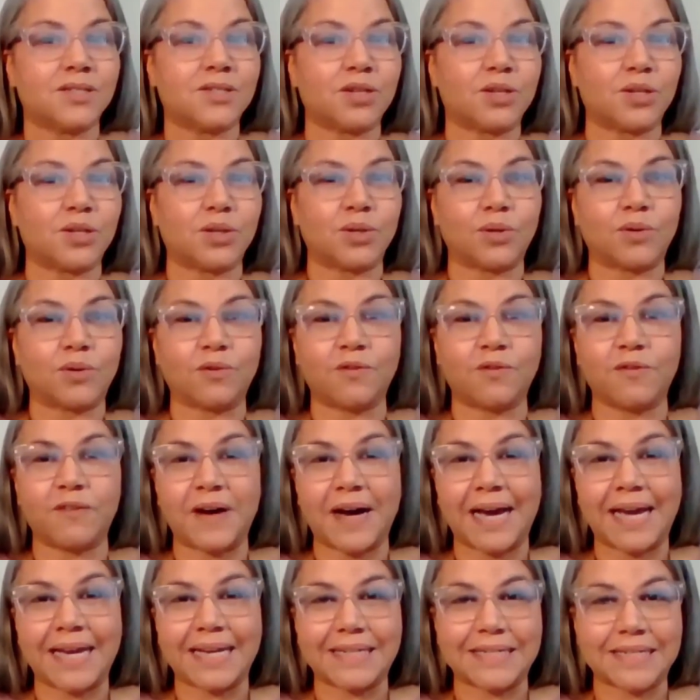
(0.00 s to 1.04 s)
to
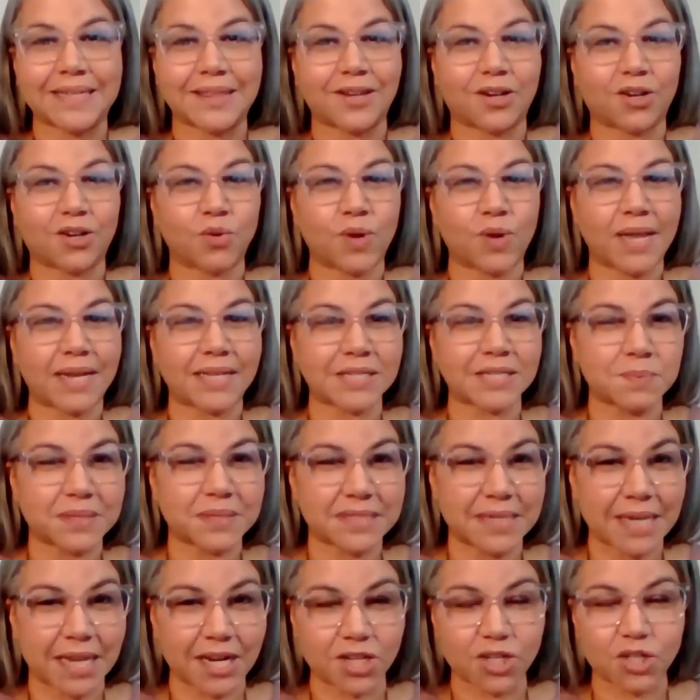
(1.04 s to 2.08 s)
find their greatest
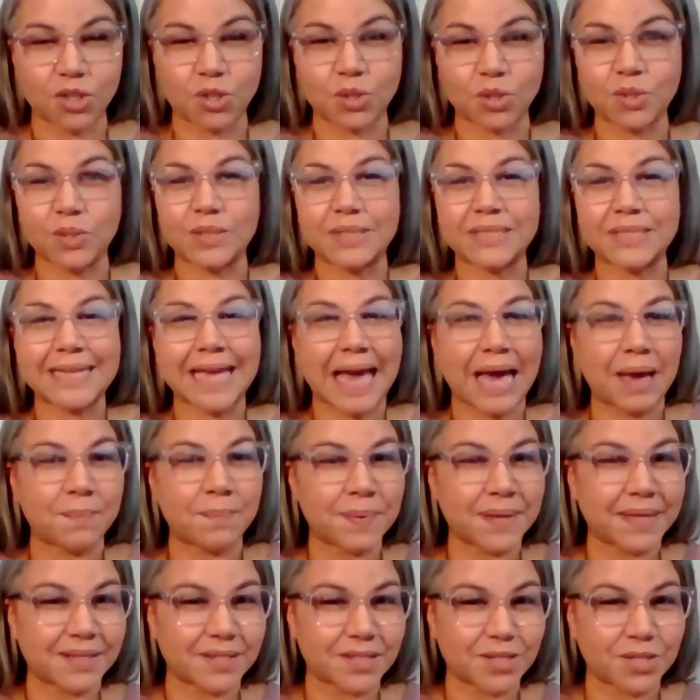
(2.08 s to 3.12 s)
potential, to
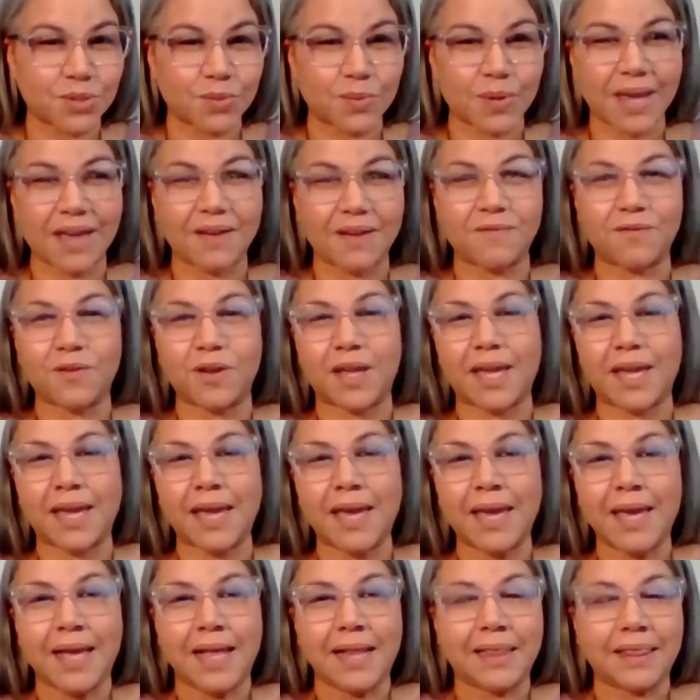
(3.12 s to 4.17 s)
tap into
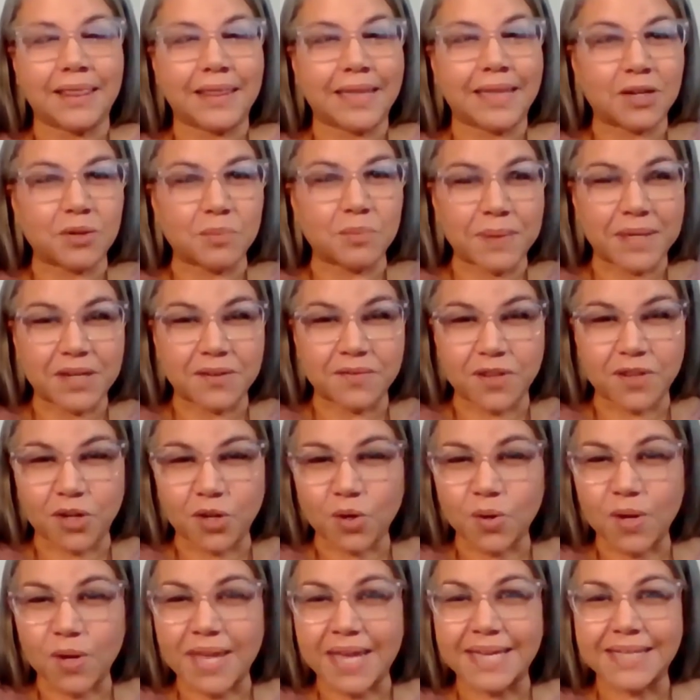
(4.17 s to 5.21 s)
every little bit of
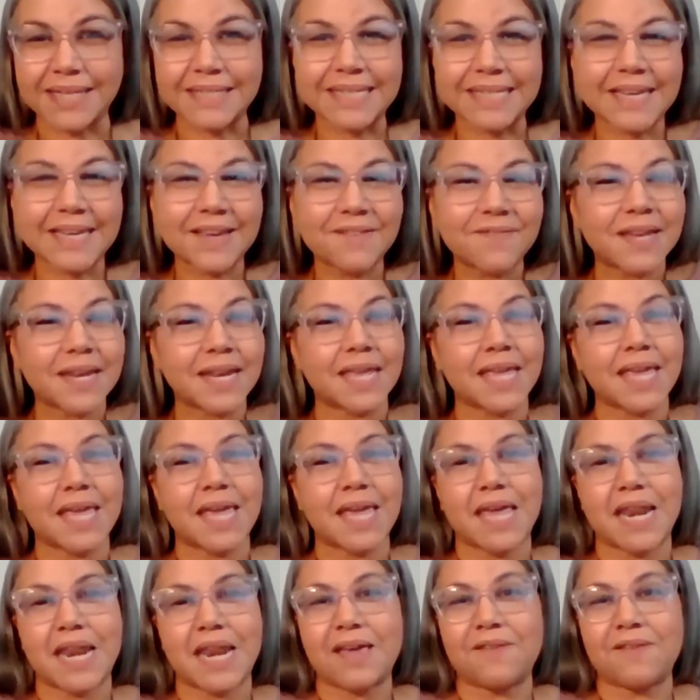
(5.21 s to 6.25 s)
their
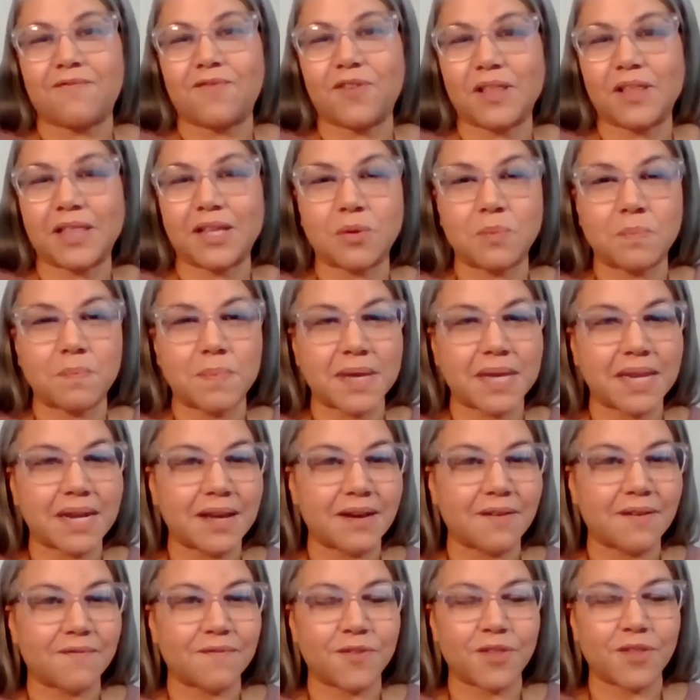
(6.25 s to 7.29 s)
creativity and every little bit
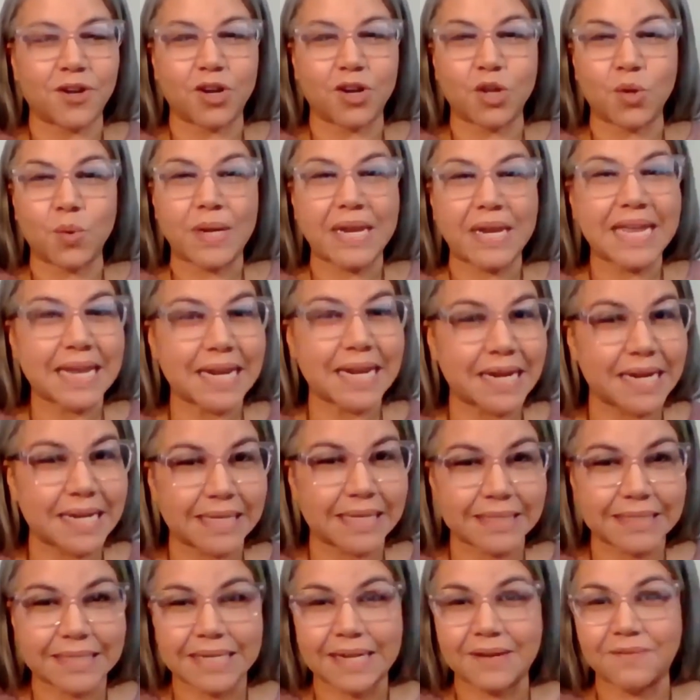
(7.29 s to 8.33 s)
of their
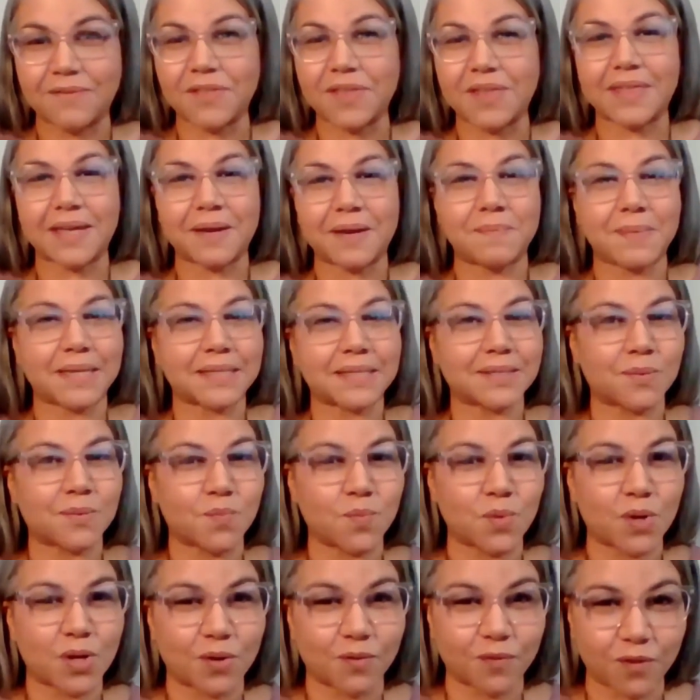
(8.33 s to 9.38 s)
uniqueness and everything that makes them
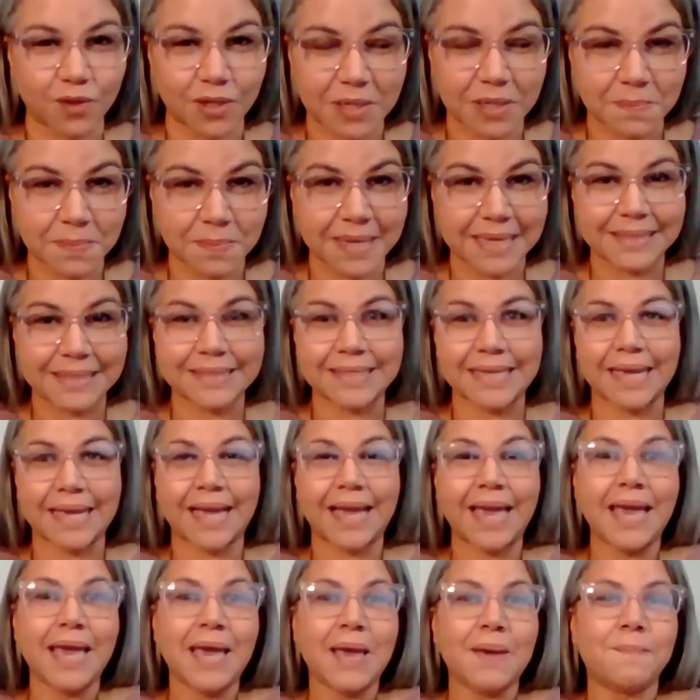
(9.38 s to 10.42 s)
wonderful and amazing,
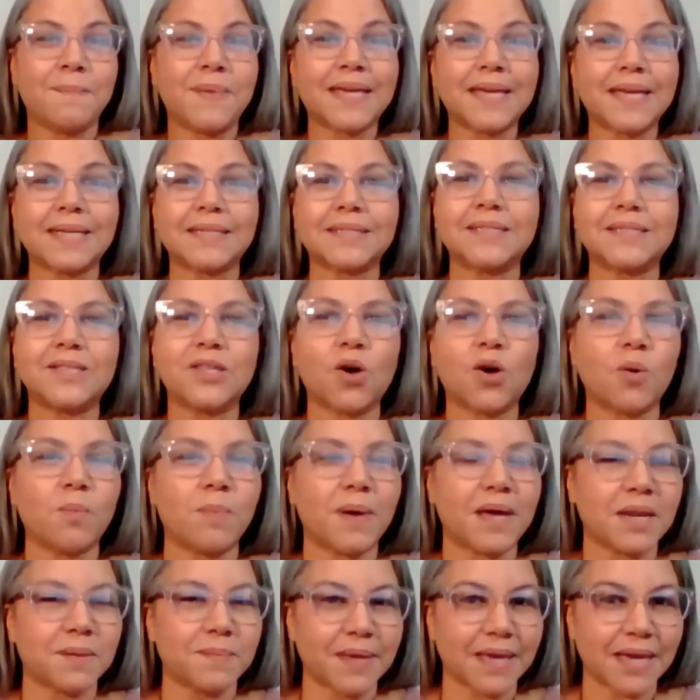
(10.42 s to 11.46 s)
because
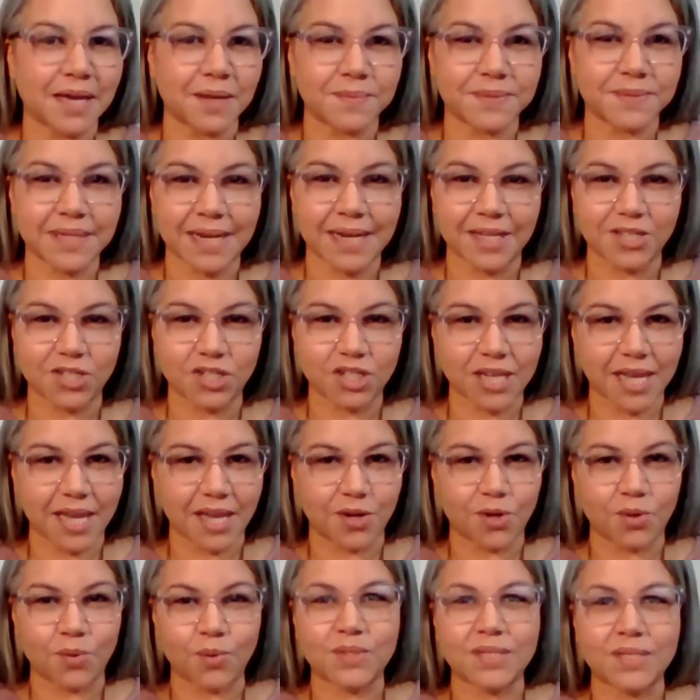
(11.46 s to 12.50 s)
nobody becomes an
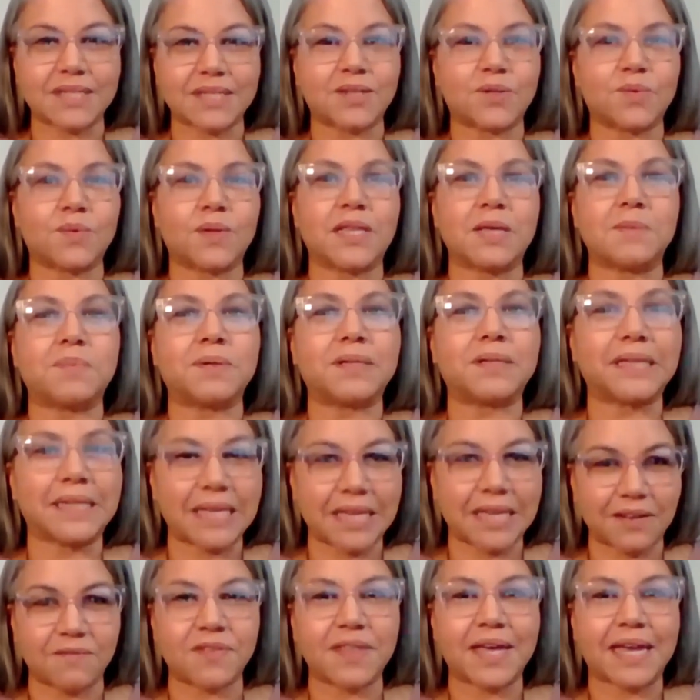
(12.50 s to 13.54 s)
educator who doesn't really
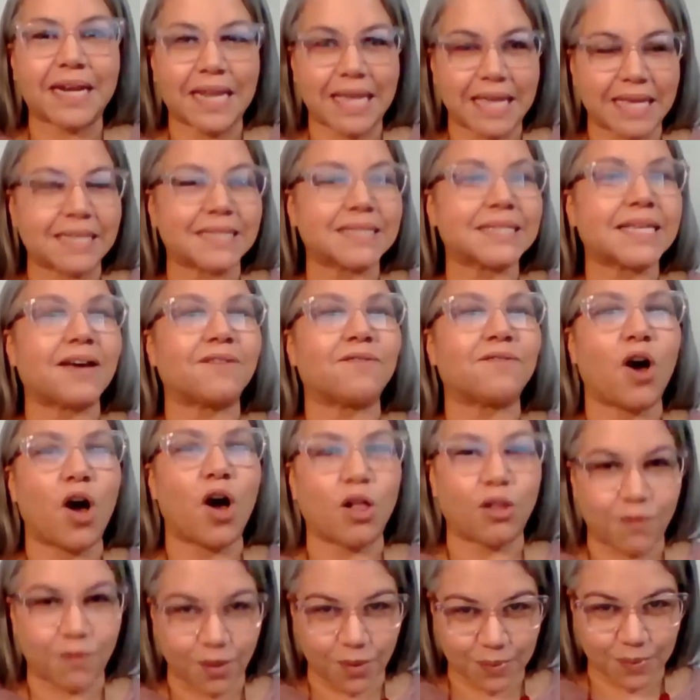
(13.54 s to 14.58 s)
believe that kids have
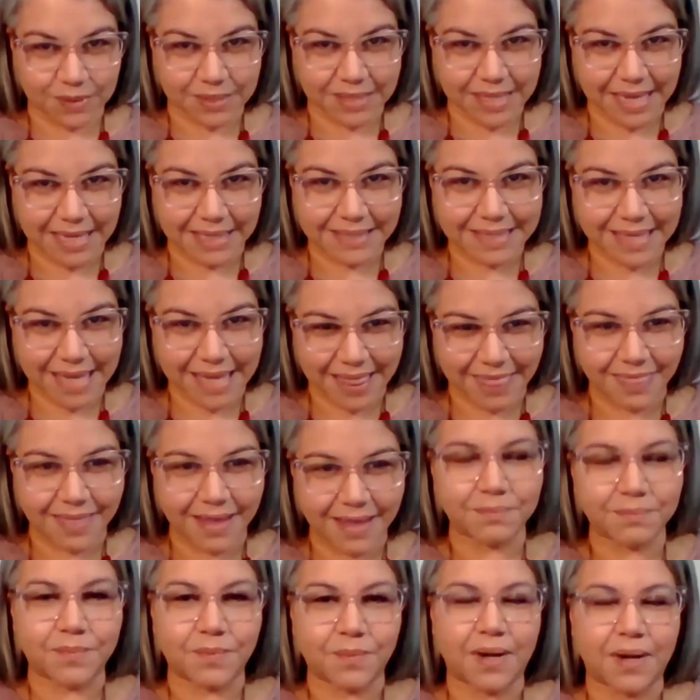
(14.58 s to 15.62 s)
all of those things in
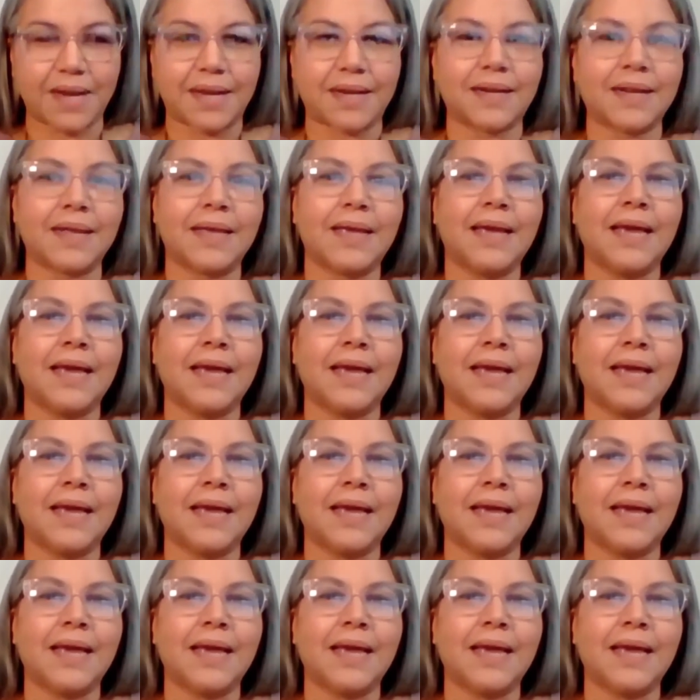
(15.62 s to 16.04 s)
them, right?